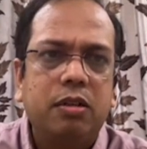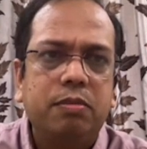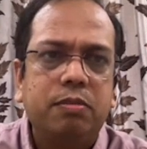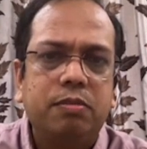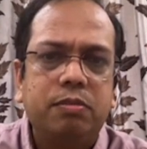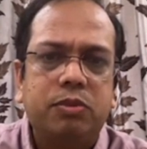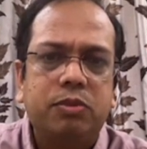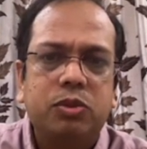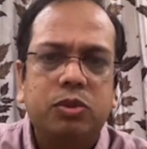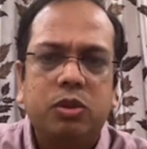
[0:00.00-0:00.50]

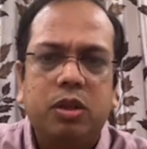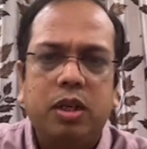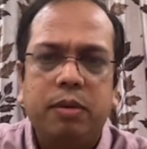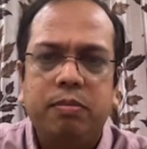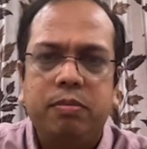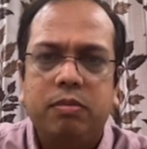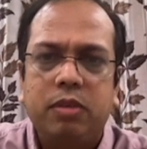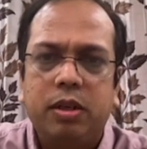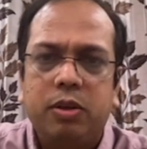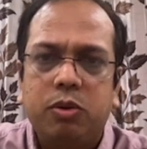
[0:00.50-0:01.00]
so
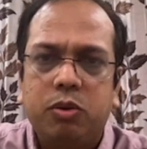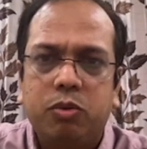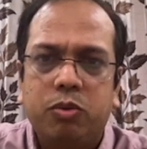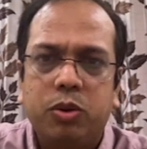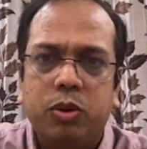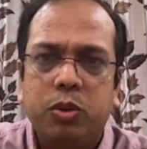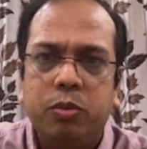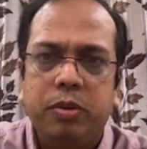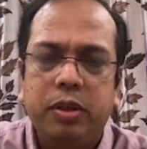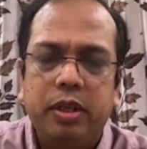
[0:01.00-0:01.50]
I don't want
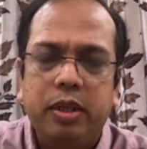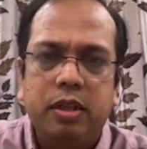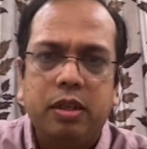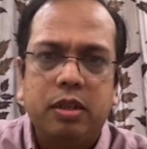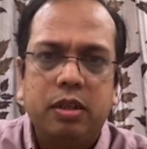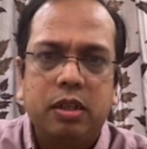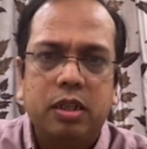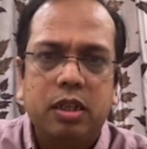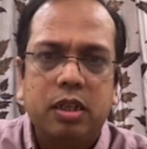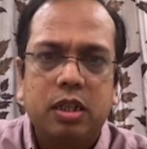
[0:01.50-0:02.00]
to be,
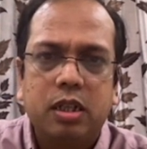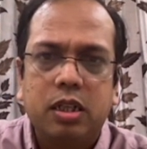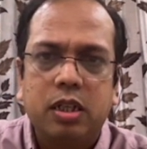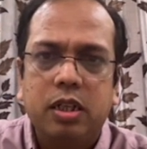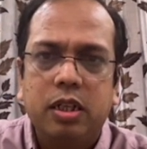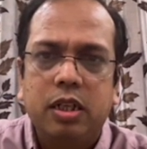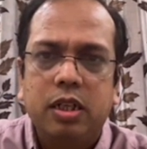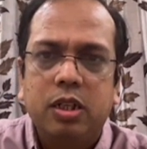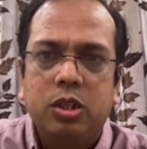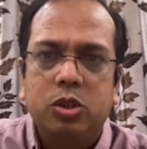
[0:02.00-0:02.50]

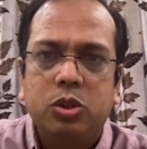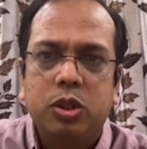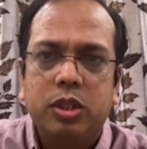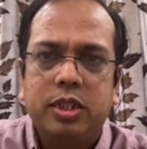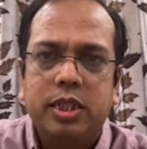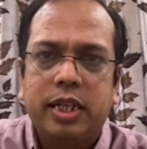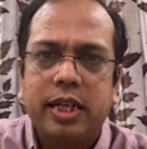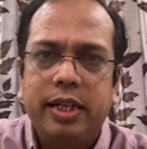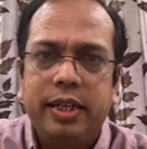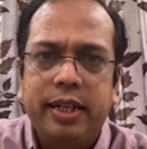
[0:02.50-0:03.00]
so it's a
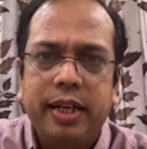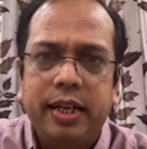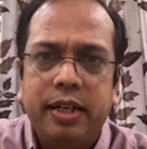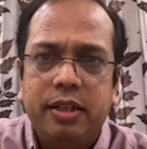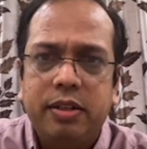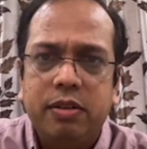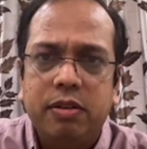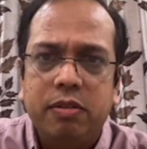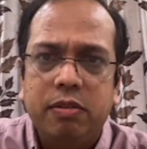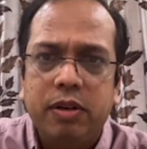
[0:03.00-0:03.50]
content
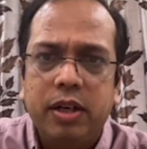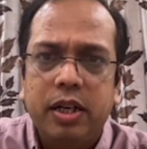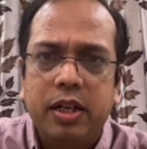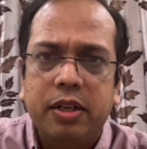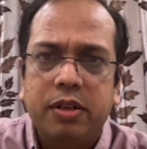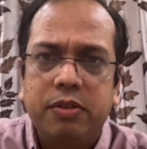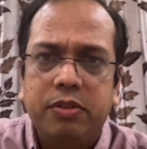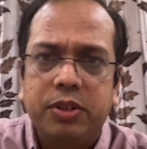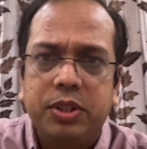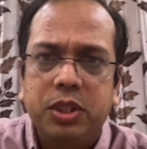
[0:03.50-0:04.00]
where
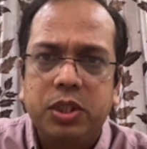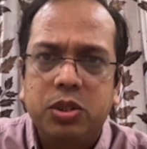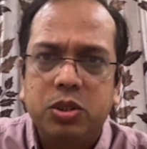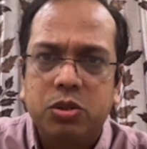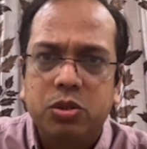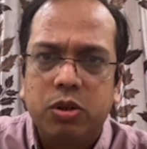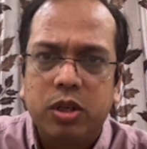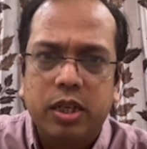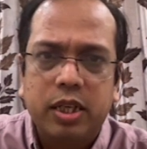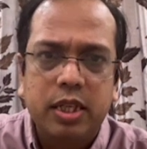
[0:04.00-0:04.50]
Rishi
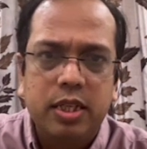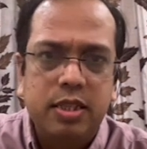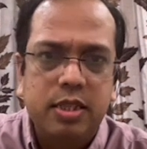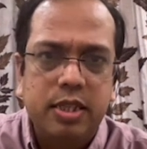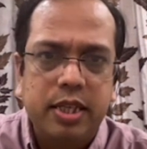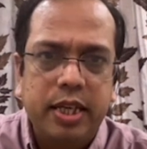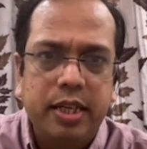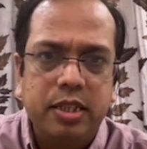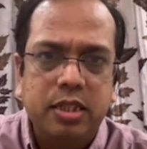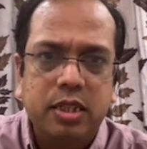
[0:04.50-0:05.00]
Sunak is
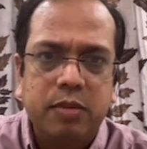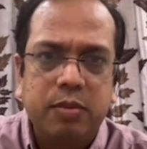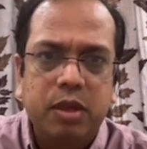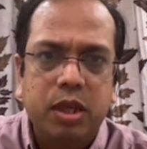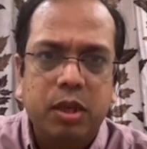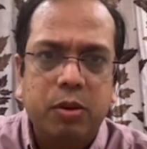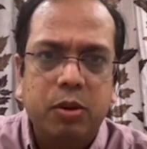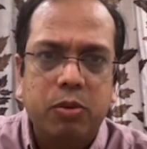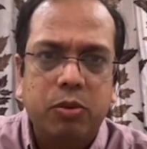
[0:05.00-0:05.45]
saying something about